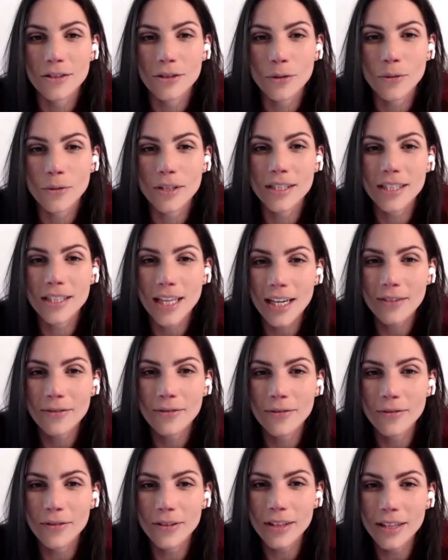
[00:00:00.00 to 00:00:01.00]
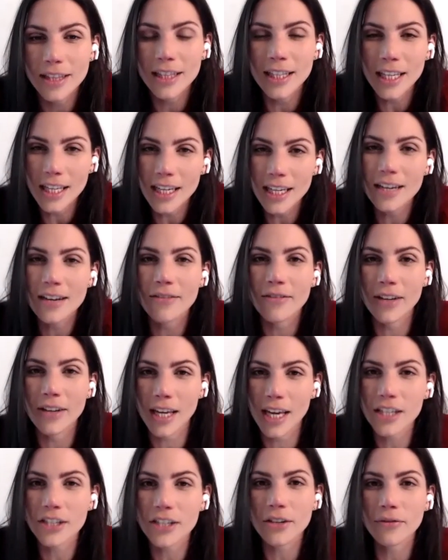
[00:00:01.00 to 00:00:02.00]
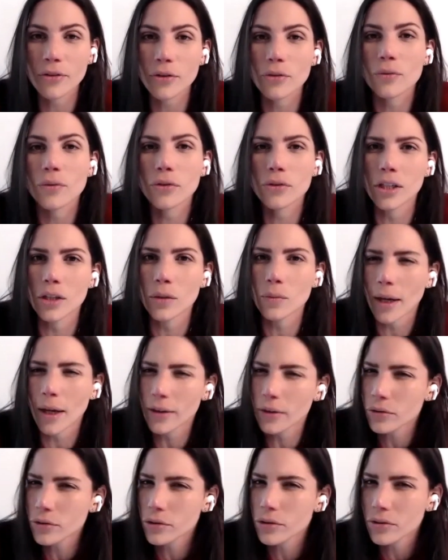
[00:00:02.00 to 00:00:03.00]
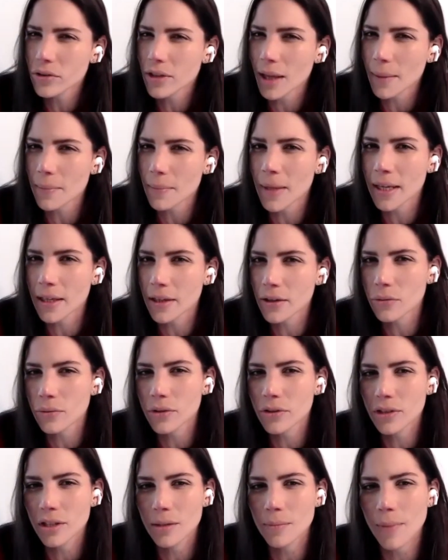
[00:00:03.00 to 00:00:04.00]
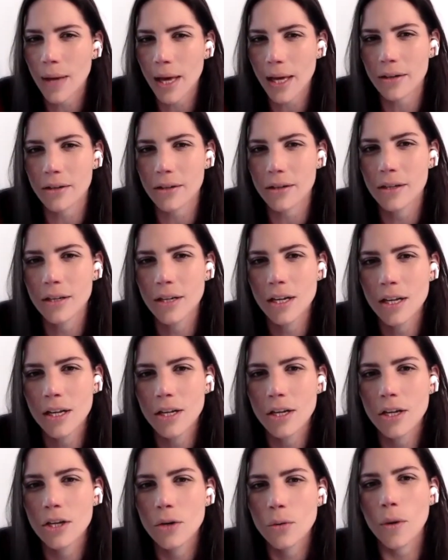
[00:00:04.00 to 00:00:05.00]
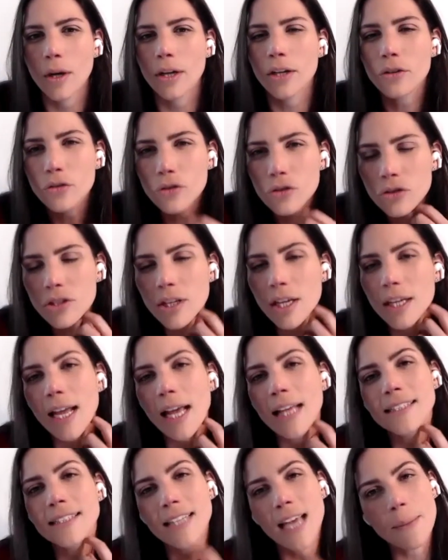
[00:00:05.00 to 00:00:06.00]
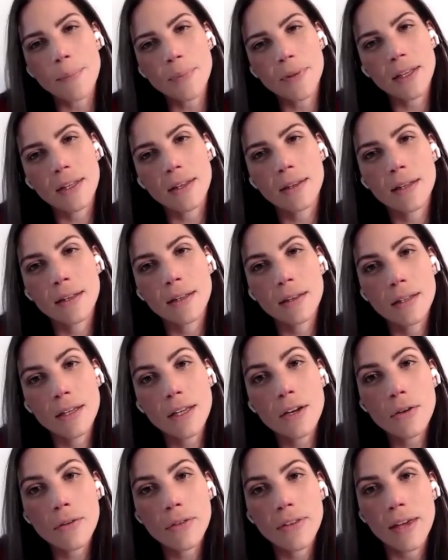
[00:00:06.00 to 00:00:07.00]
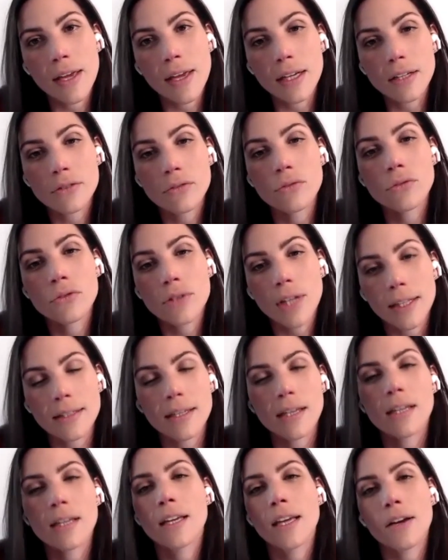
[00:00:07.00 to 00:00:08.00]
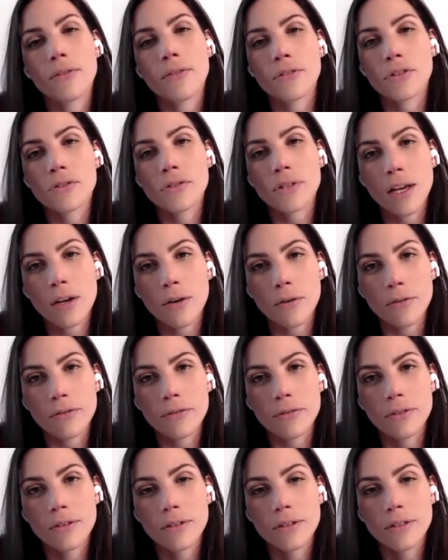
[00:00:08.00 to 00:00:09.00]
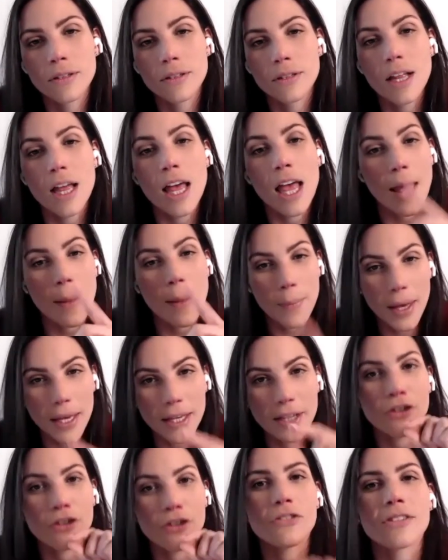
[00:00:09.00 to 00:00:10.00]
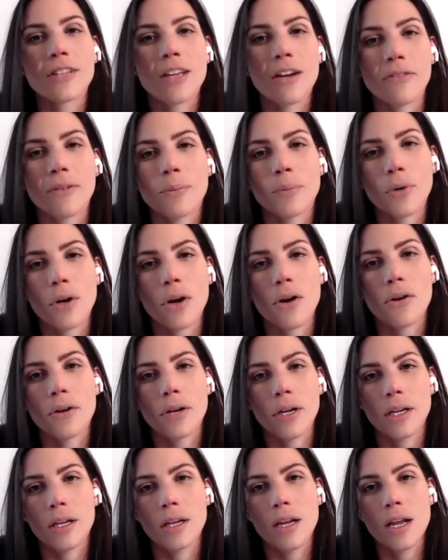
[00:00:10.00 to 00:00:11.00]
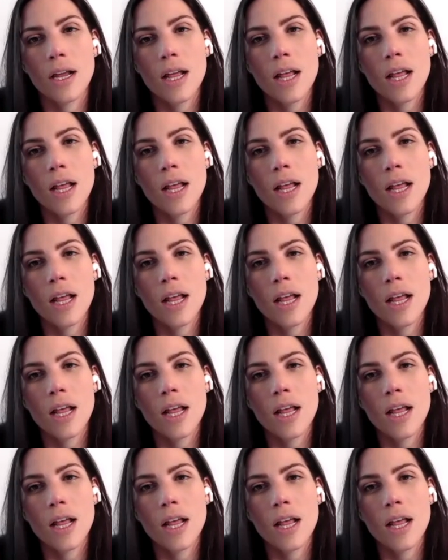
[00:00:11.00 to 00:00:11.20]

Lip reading: So instead of needing a vacation of your routine, why don't you start making your routine better? Why don't you start adapting the little things to start taking care of yourself and making yourself a priority?